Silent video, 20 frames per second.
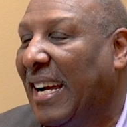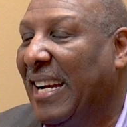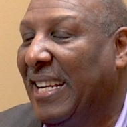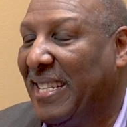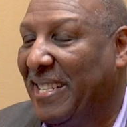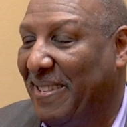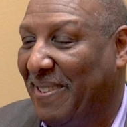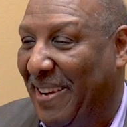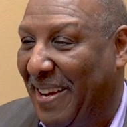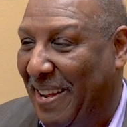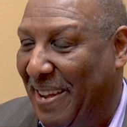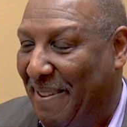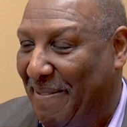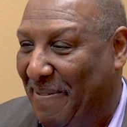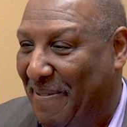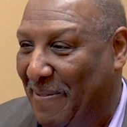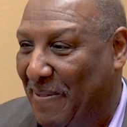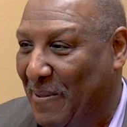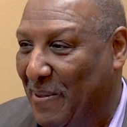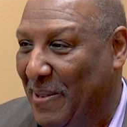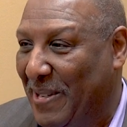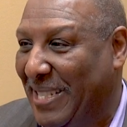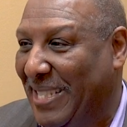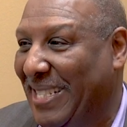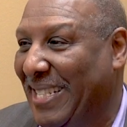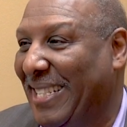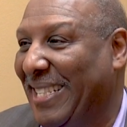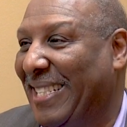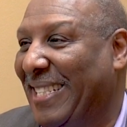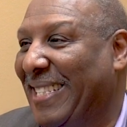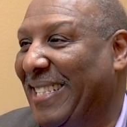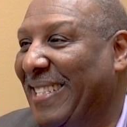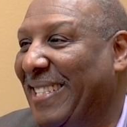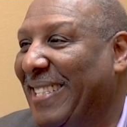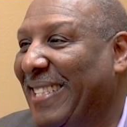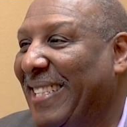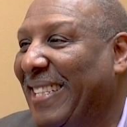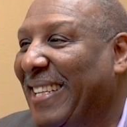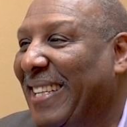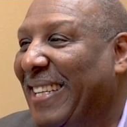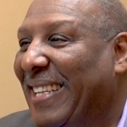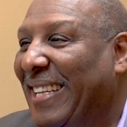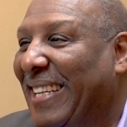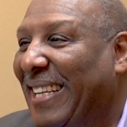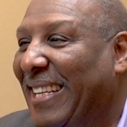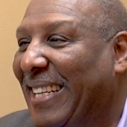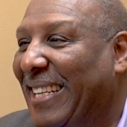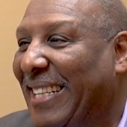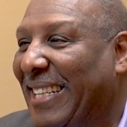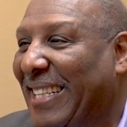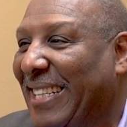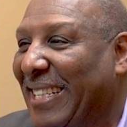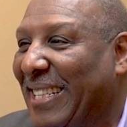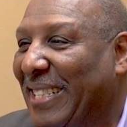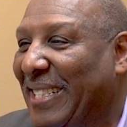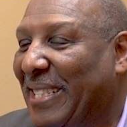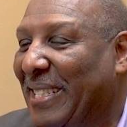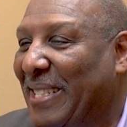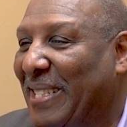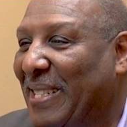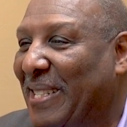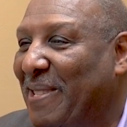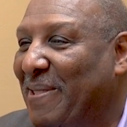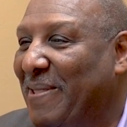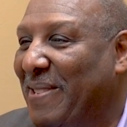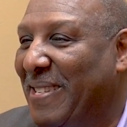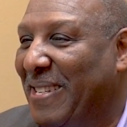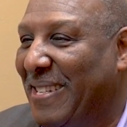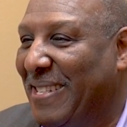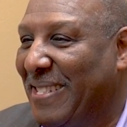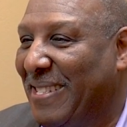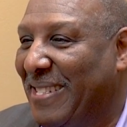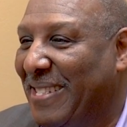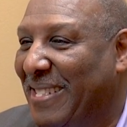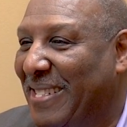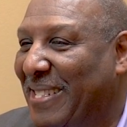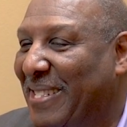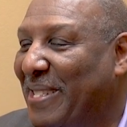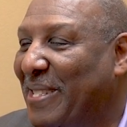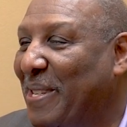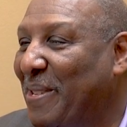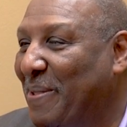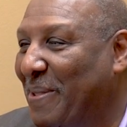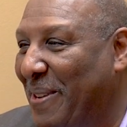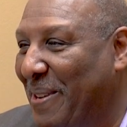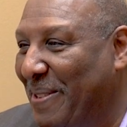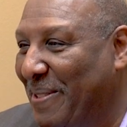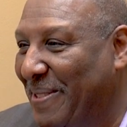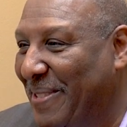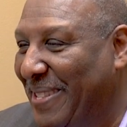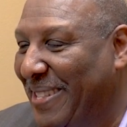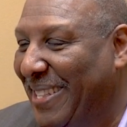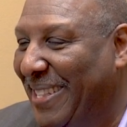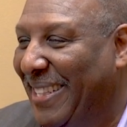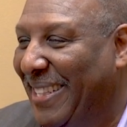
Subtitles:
I do. I have 4 sisters. 2 younger, 2 older.